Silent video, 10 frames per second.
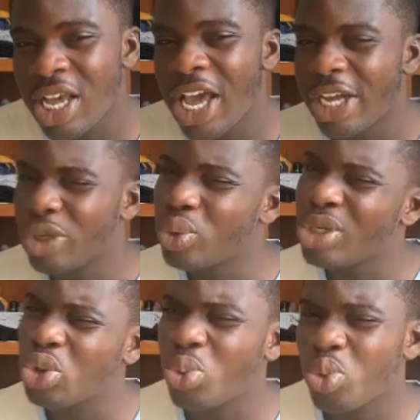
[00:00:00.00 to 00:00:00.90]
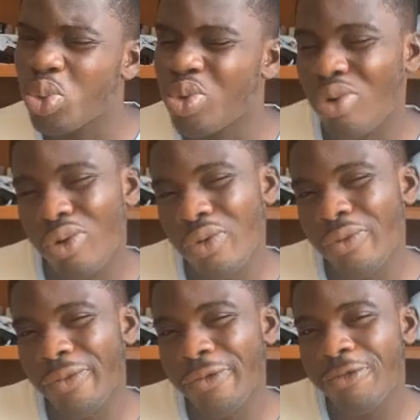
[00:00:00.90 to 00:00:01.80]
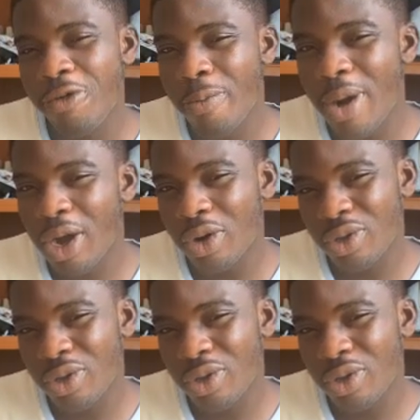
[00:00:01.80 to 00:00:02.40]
And you need to fall back